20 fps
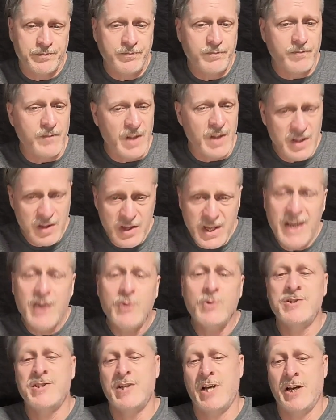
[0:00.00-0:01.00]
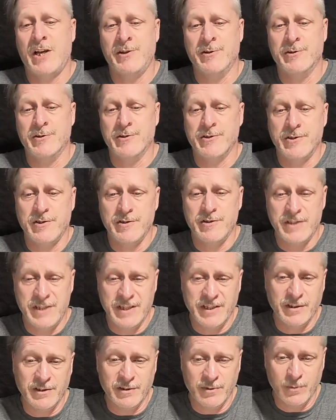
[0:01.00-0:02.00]
The outsiders
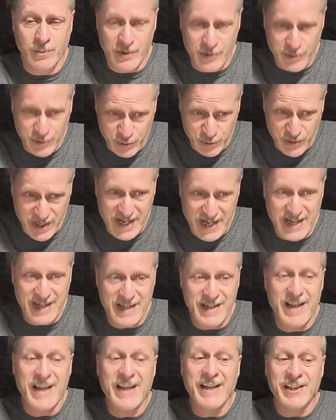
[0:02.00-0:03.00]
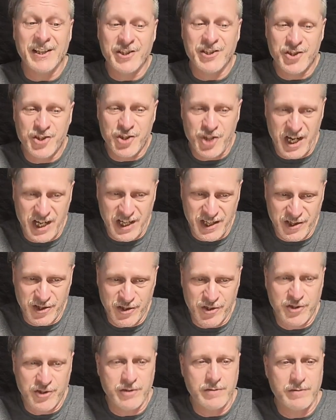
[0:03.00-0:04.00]
deal with trade and
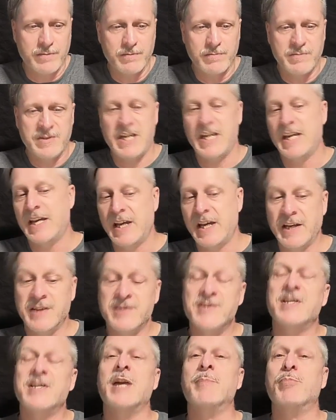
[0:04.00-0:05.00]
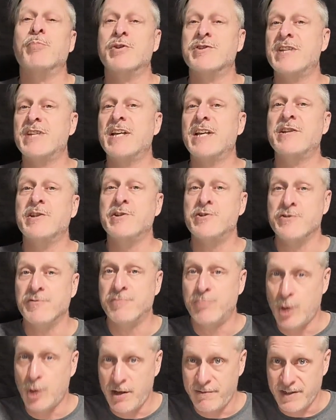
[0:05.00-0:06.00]
exchange, taking a set percentage of
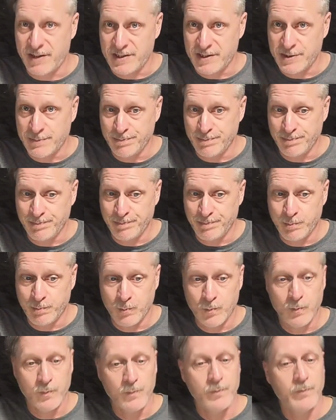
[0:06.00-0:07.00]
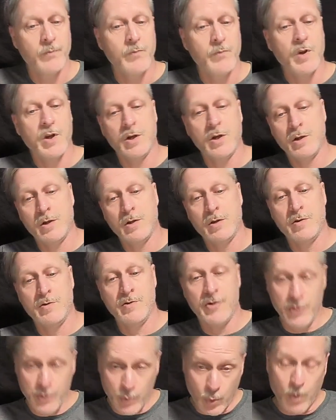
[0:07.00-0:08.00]
profit. The
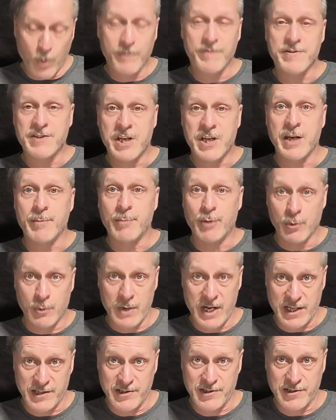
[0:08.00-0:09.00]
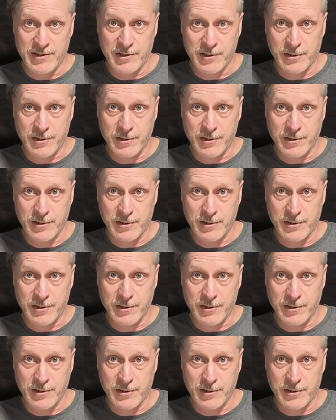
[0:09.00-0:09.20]
dwarves keep the rest.